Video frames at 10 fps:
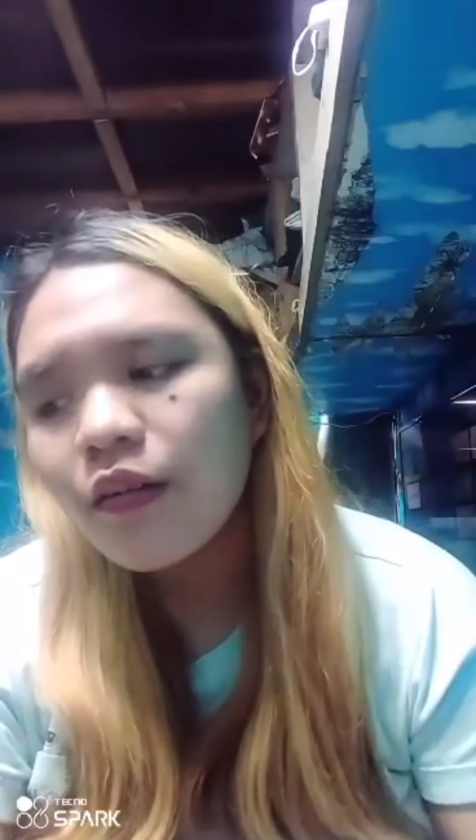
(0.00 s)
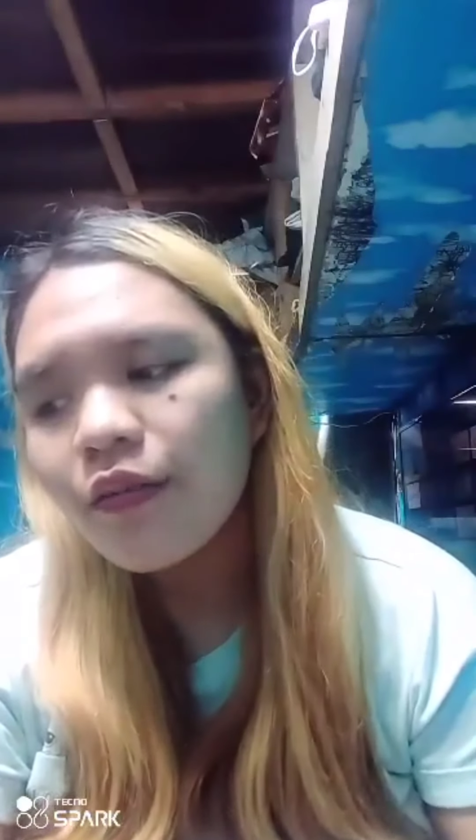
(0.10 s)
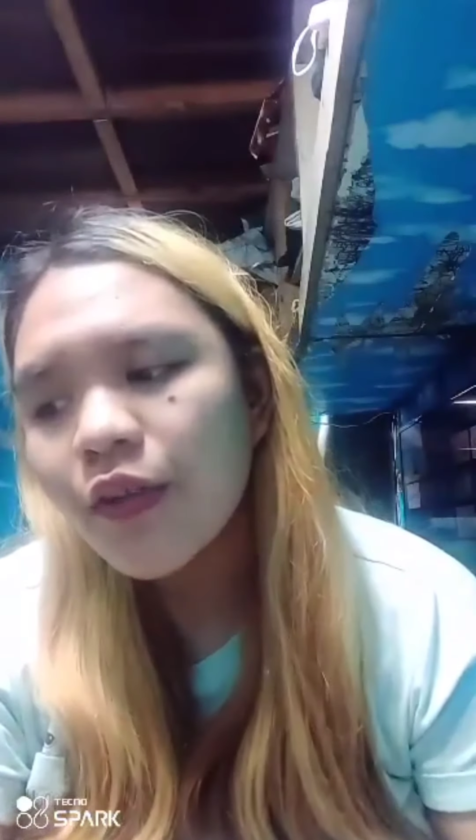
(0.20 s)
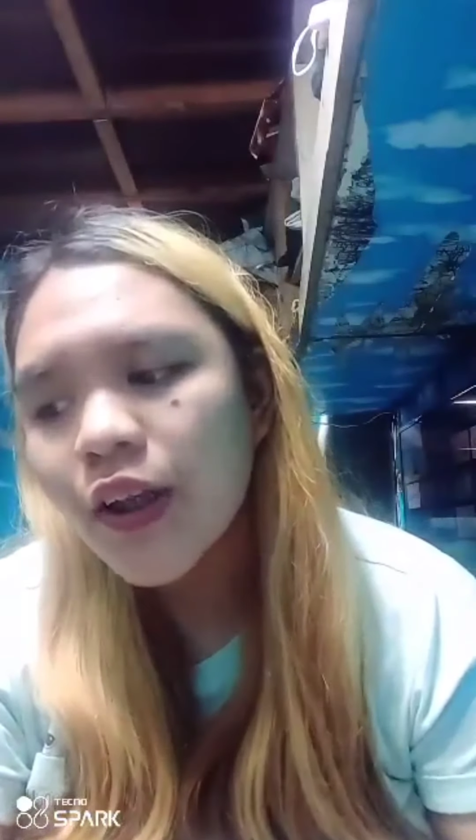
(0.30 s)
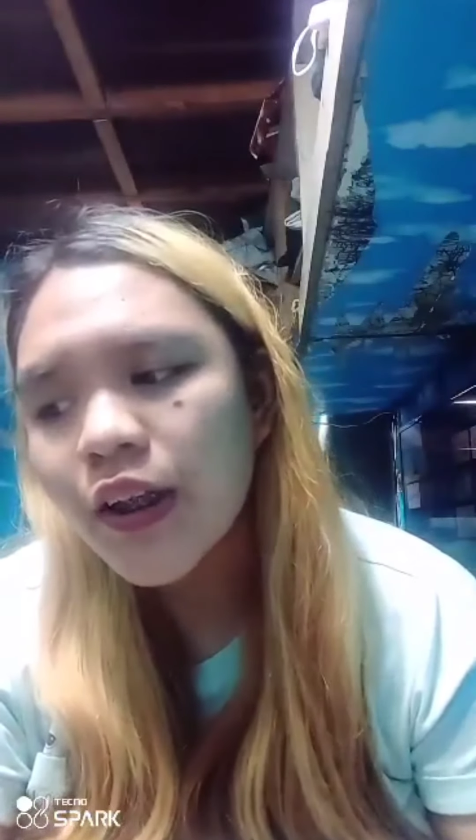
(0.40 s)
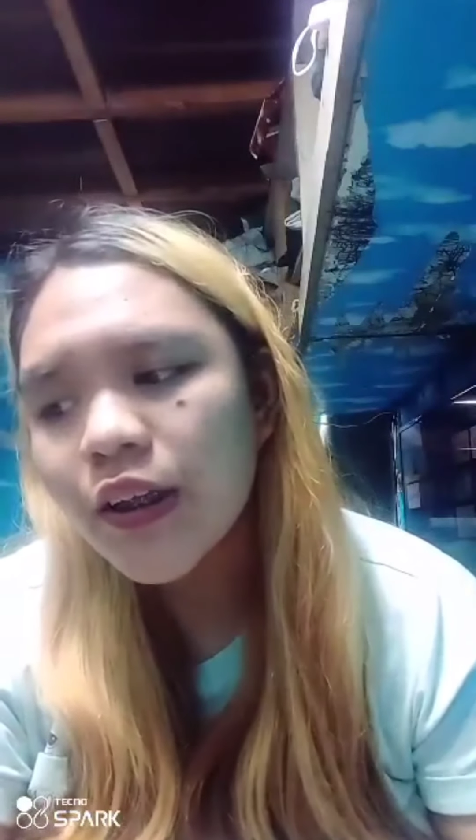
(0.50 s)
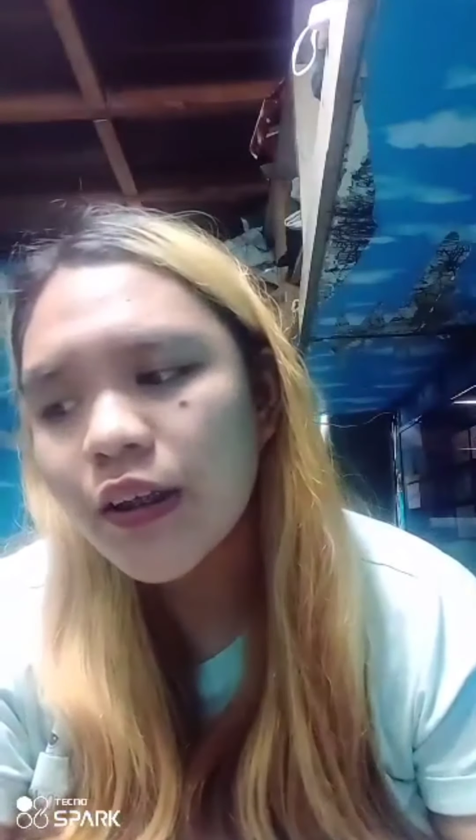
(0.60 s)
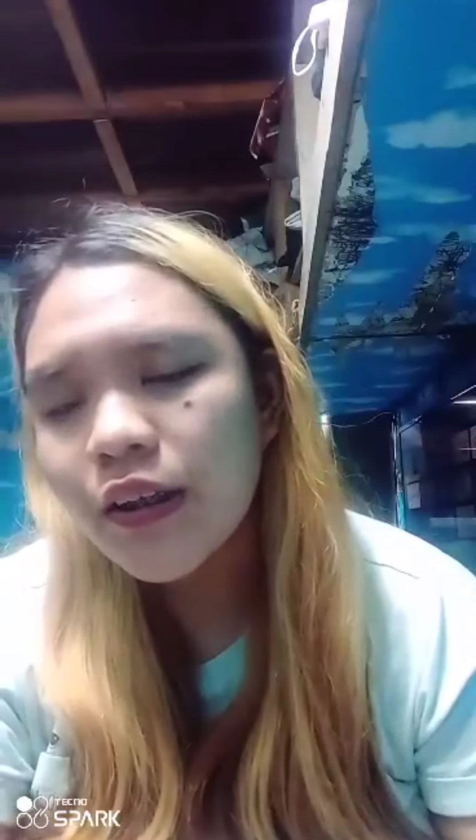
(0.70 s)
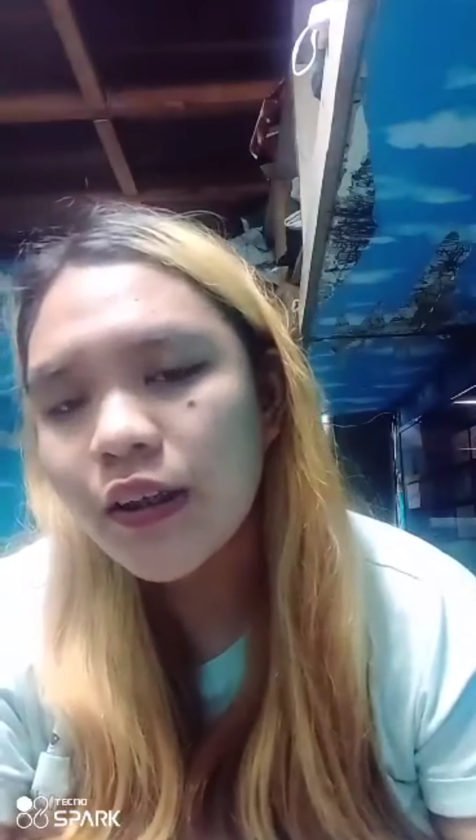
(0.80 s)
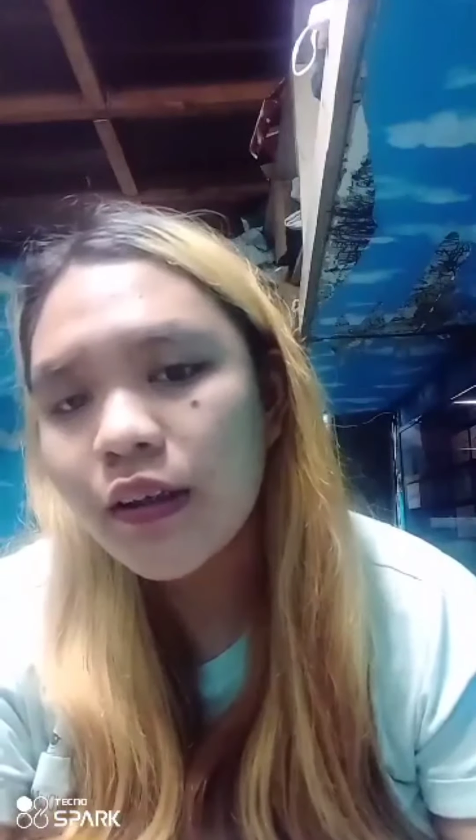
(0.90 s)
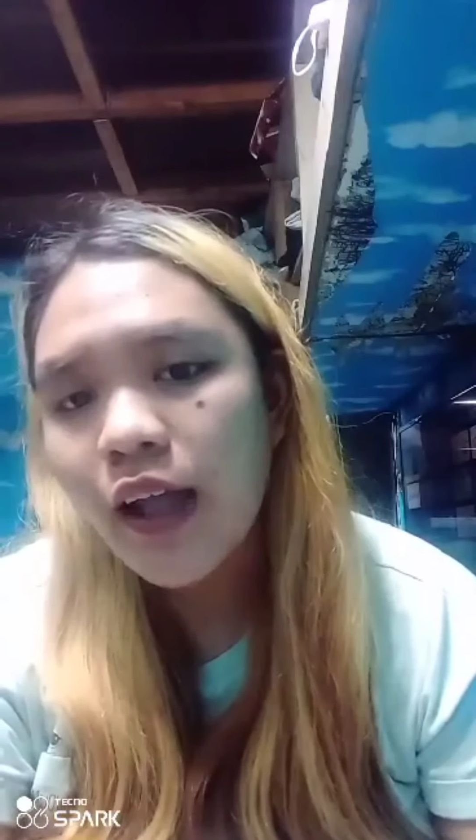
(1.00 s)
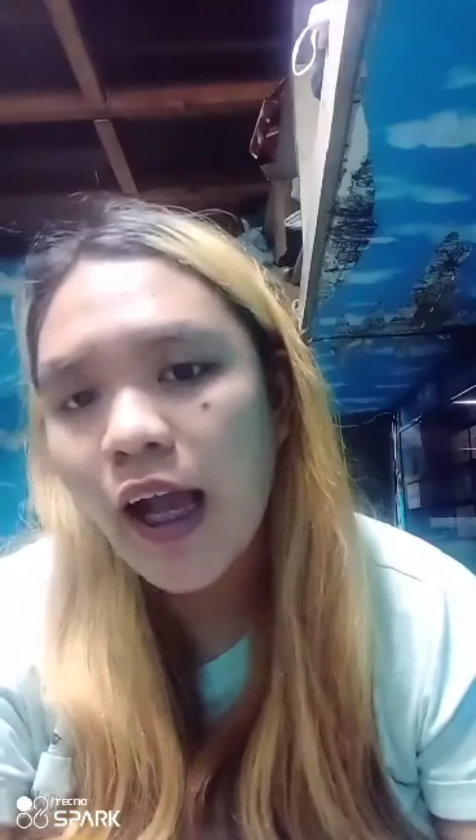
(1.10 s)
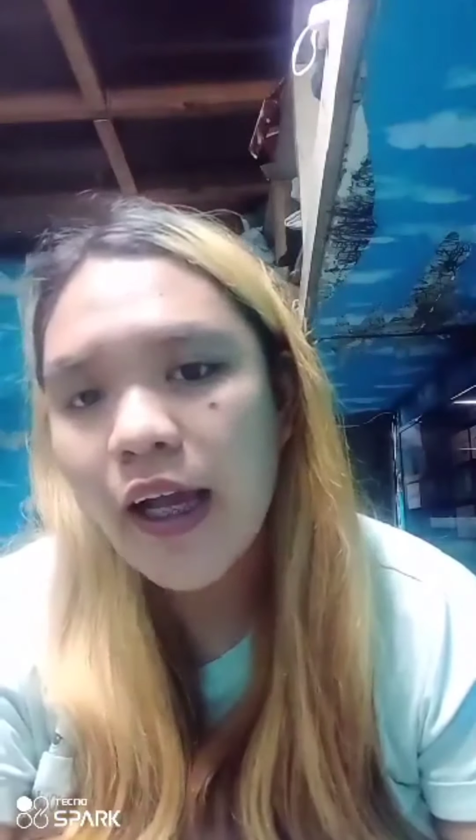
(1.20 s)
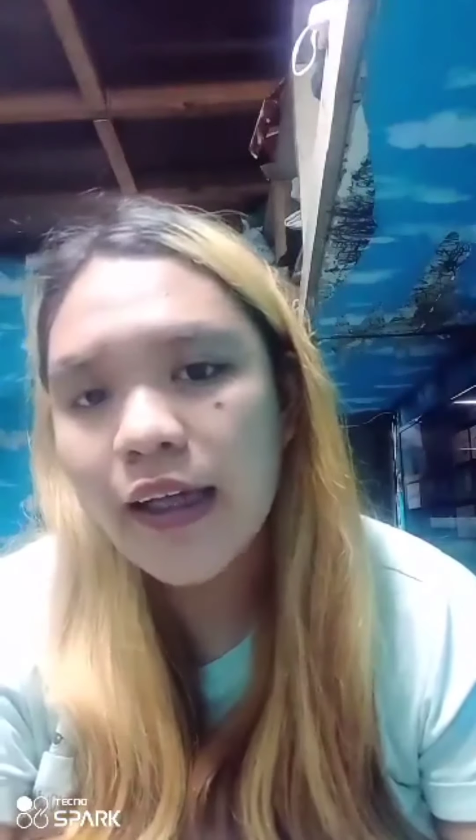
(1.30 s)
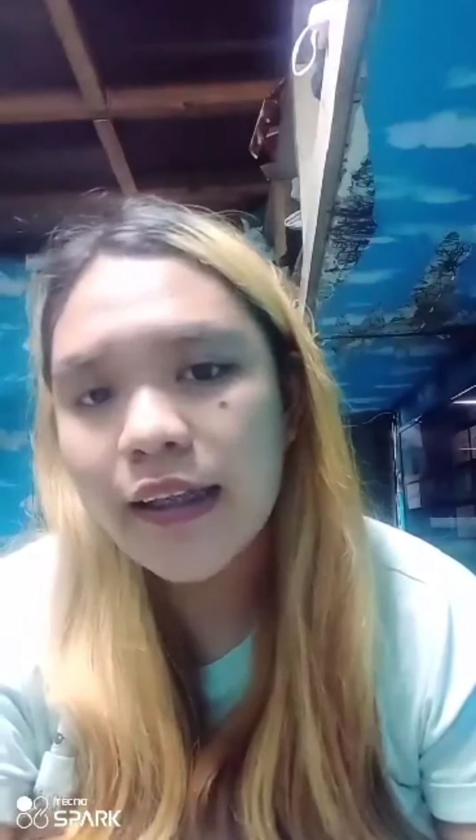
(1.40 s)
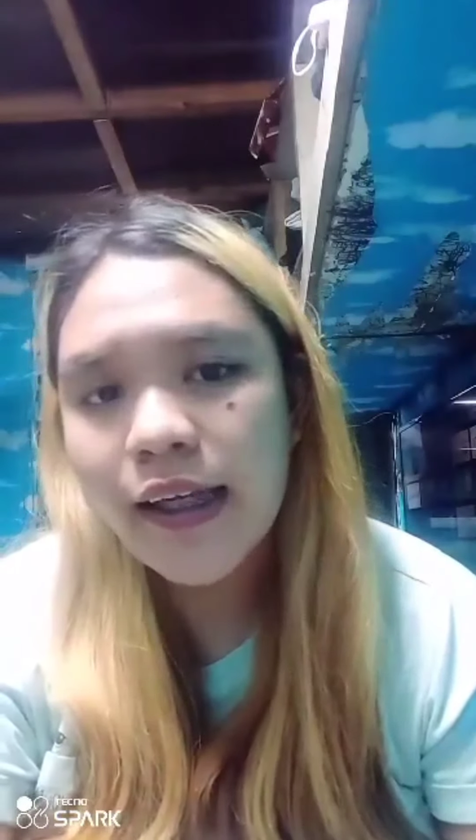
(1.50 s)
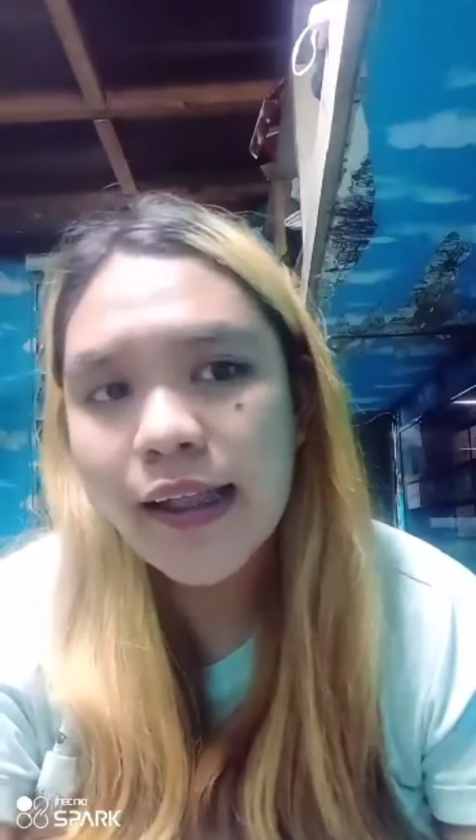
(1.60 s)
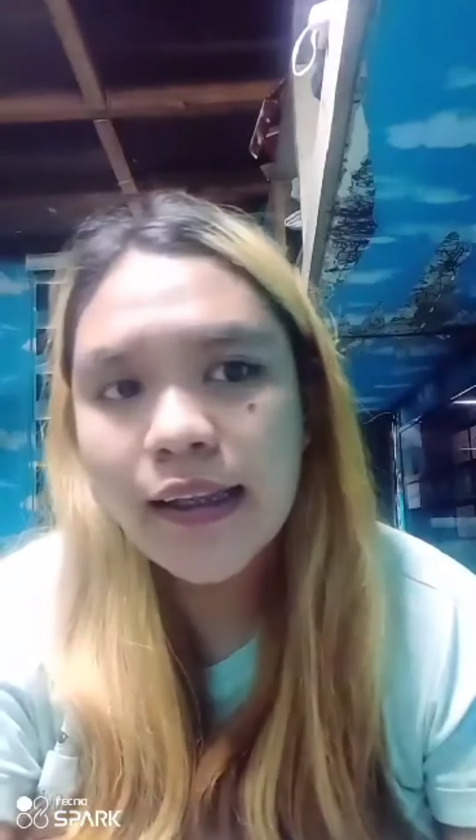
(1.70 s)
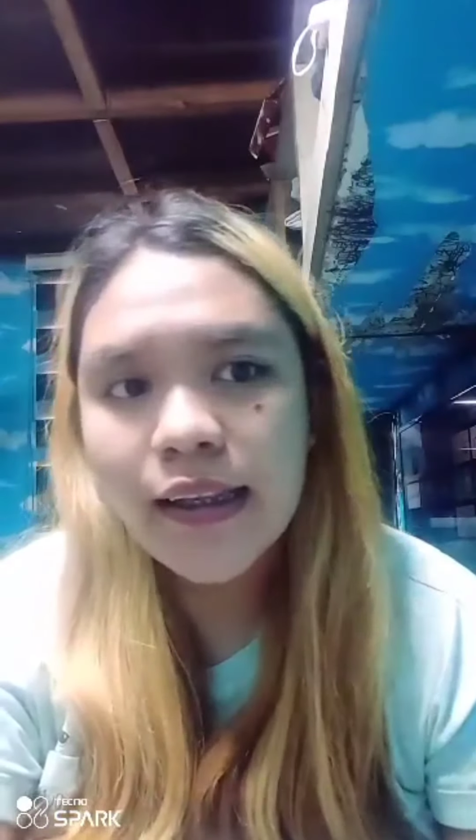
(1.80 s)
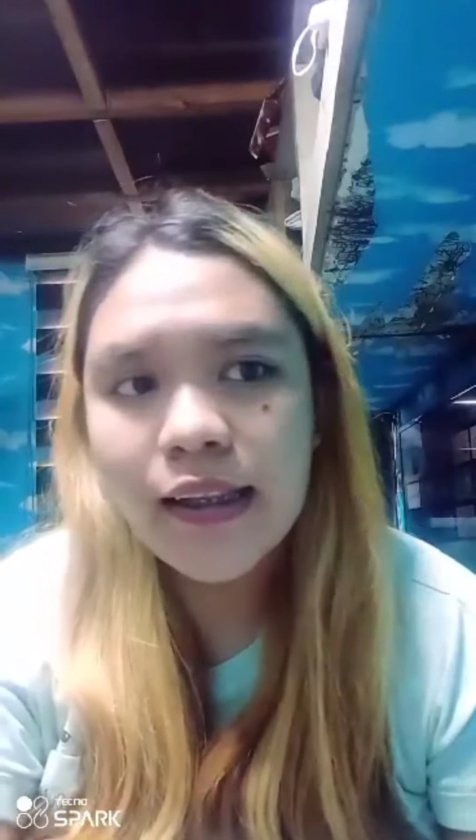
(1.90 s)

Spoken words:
first, I get